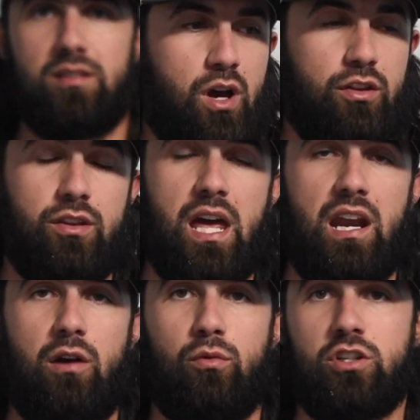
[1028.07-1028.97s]
Other than that,
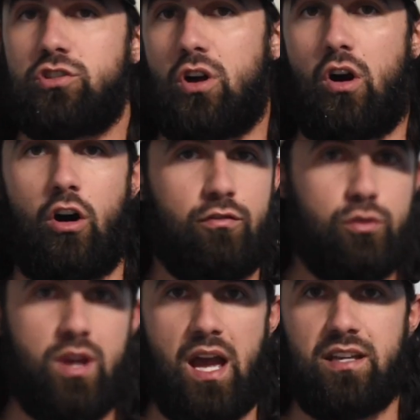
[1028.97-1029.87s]
I wish all of
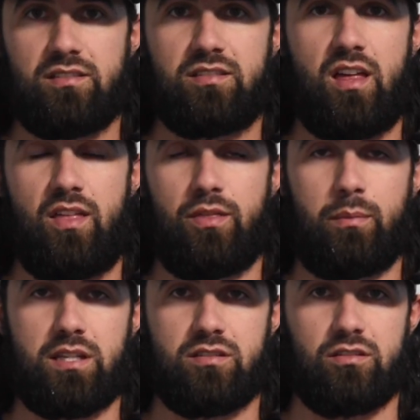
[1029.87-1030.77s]
you guys the
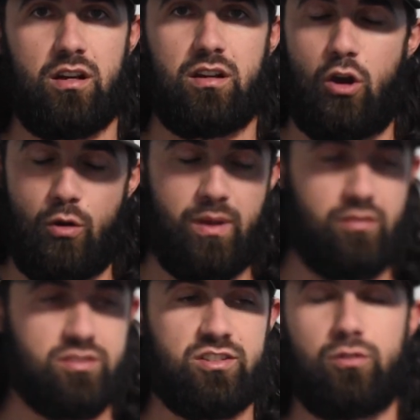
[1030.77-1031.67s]
best of luck. I hope
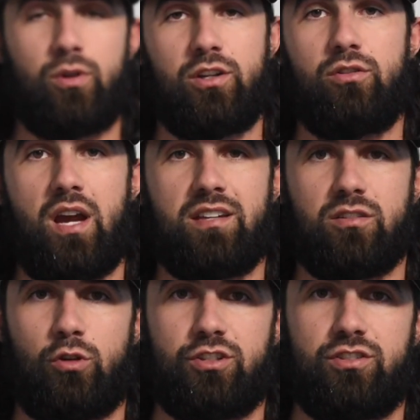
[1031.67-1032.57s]
every single one of you guys
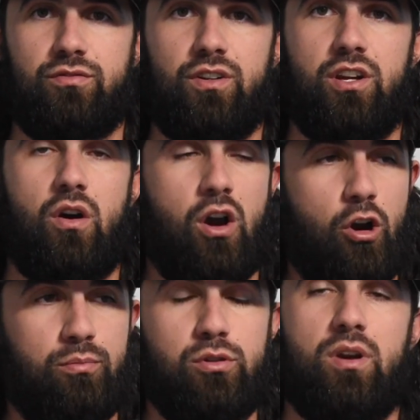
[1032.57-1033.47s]
that watch this video, I
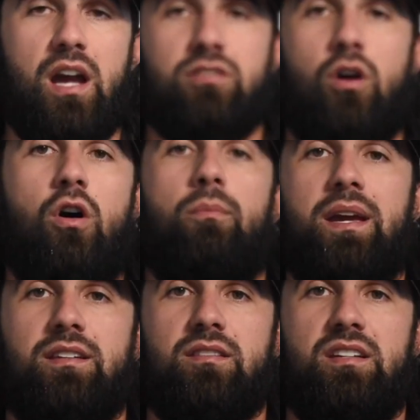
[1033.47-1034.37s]
hope you guys all
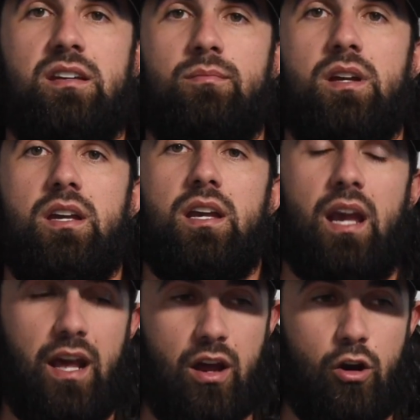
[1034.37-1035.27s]
make the team,
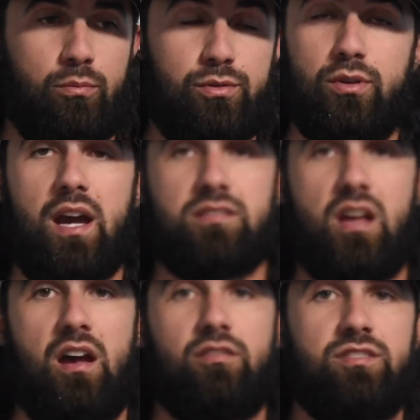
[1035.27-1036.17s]
and I hope you guys
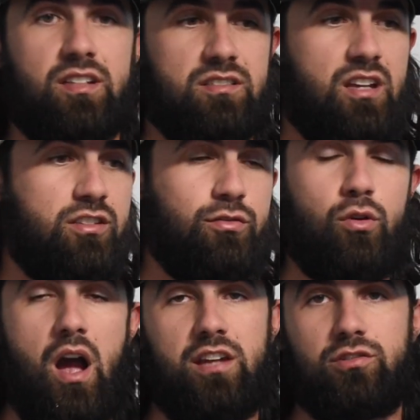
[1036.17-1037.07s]
have successful
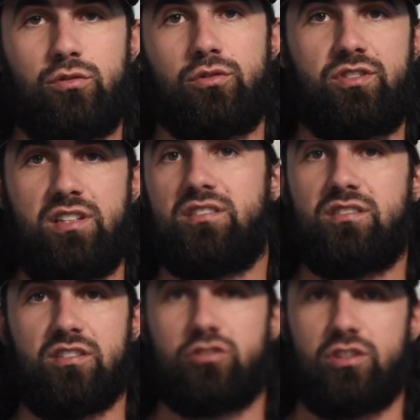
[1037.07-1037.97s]
high school
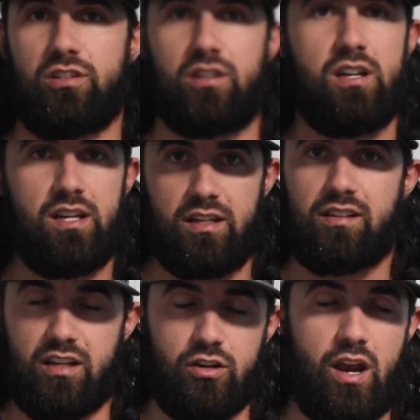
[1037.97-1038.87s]
seasons this year
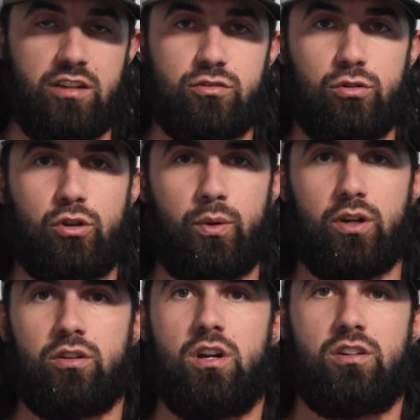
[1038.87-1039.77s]
to get your high school
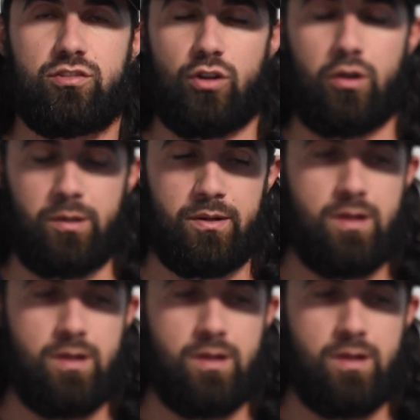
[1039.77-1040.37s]
career started.